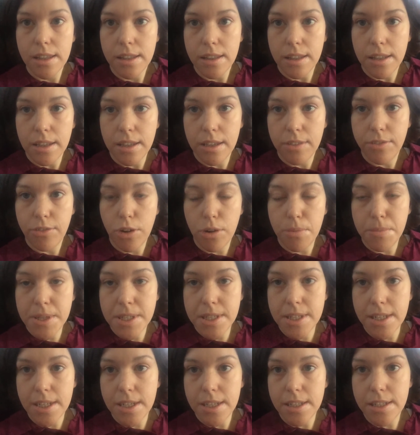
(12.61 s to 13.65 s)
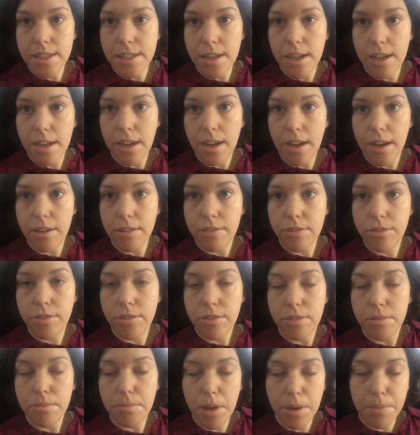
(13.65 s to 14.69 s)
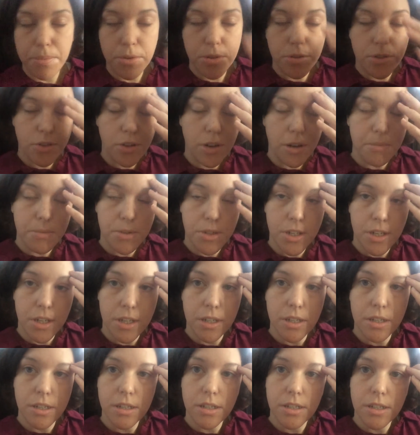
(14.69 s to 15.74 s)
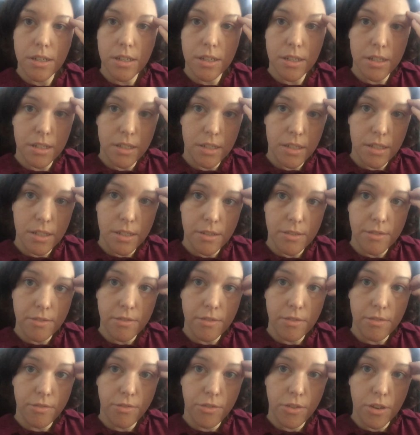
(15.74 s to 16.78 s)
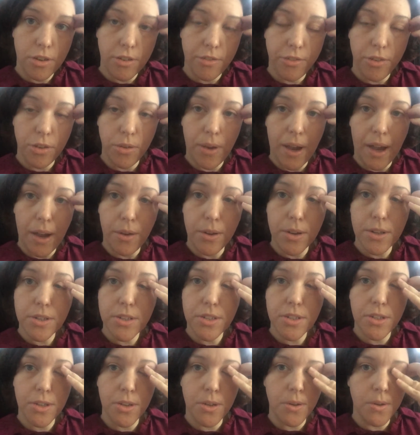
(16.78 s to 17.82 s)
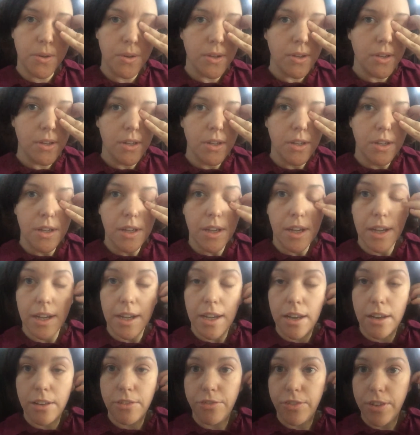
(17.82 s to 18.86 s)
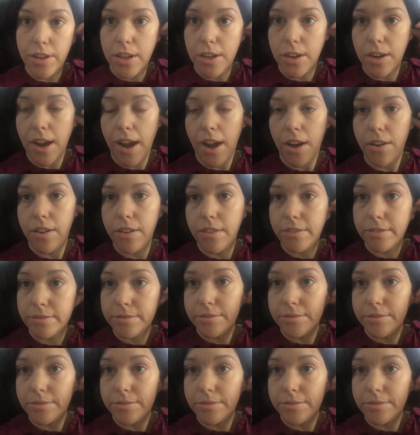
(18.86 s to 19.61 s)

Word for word: The pharmacy did not have my prescription for a few hours, so I gotta figure out